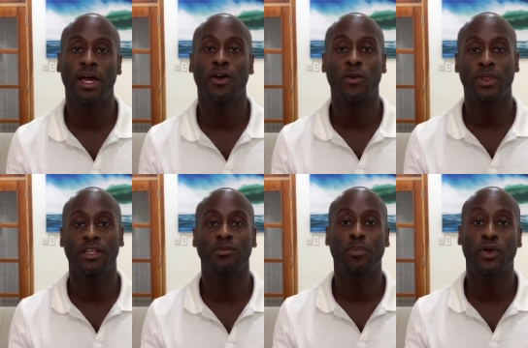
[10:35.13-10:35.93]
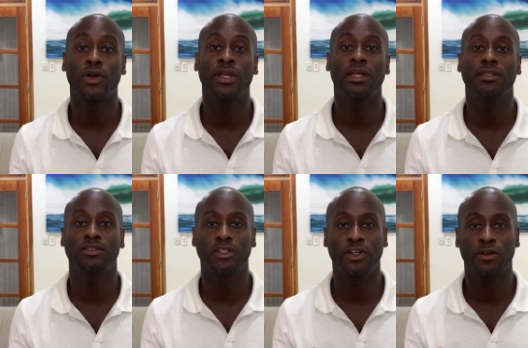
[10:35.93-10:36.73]
I hope that it's pertinent
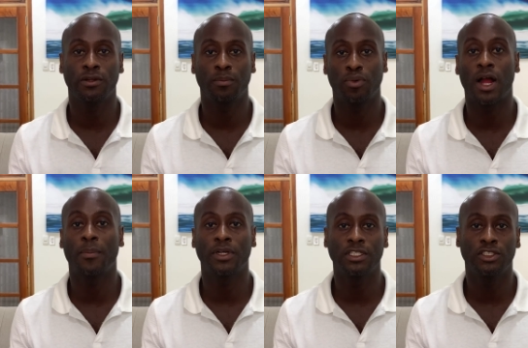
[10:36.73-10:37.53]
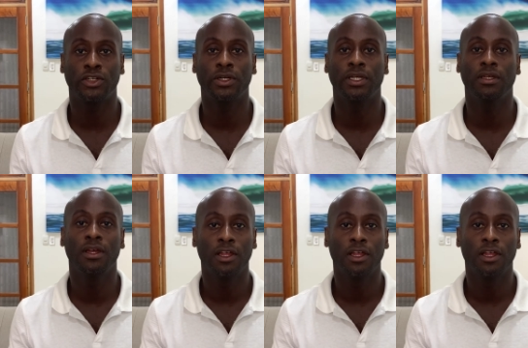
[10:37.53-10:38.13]
to your property journey,